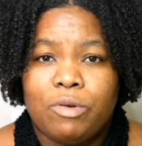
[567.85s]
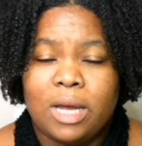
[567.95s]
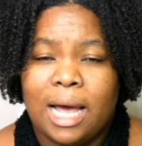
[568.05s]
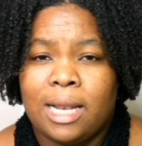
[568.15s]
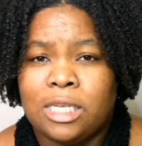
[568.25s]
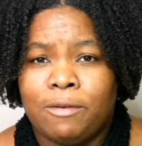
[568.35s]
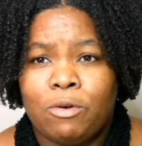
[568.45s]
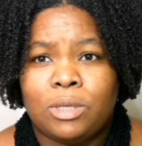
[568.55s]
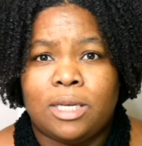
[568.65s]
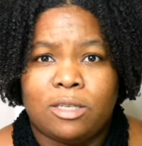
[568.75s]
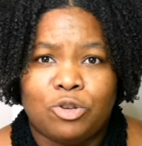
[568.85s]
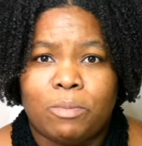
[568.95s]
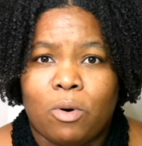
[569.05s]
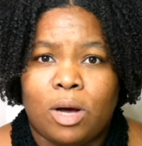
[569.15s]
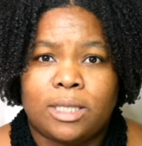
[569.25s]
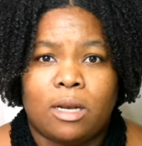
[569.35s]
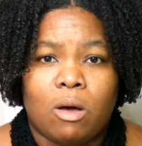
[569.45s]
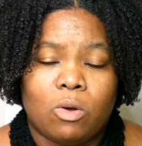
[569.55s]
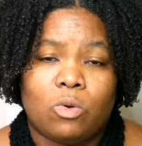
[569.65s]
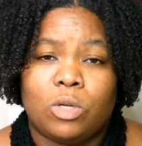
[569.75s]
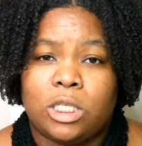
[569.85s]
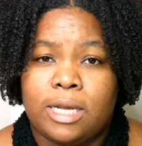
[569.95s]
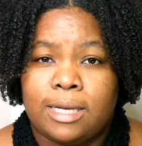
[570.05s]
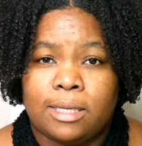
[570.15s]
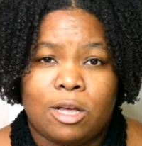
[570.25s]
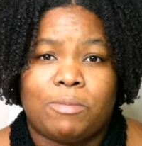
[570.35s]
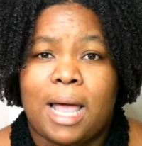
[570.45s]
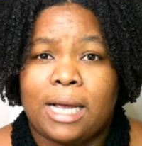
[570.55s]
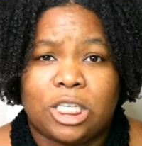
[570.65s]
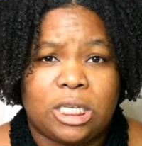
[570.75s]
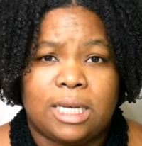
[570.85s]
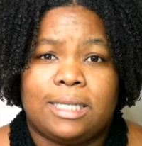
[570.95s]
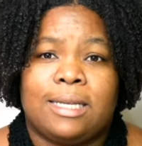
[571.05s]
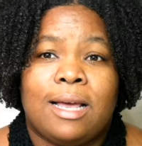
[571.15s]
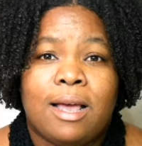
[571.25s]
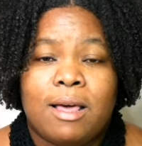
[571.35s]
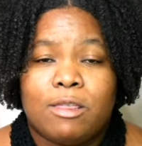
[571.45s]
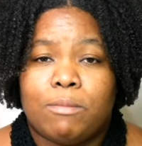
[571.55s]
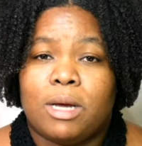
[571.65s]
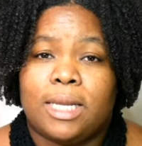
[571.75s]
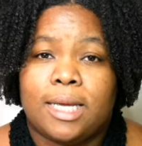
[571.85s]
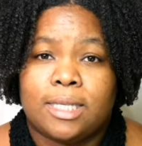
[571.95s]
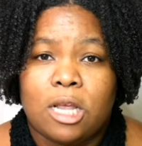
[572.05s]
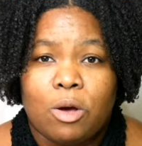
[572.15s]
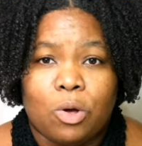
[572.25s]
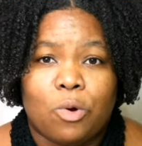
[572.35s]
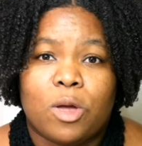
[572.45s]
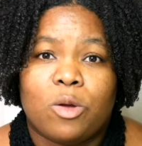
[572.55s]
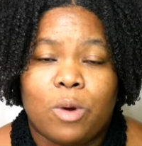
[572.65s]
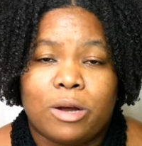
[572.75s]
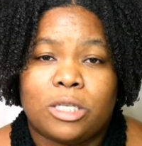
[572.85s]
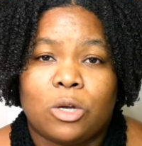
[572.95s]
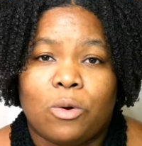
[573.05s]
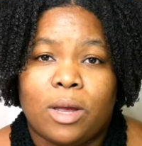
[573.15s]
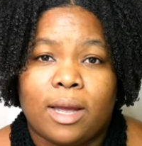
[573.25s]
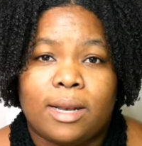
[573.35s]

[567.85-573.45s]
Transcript: Regardless of who's his new boss and how cool she is and how black she is, the money is now going where it's going.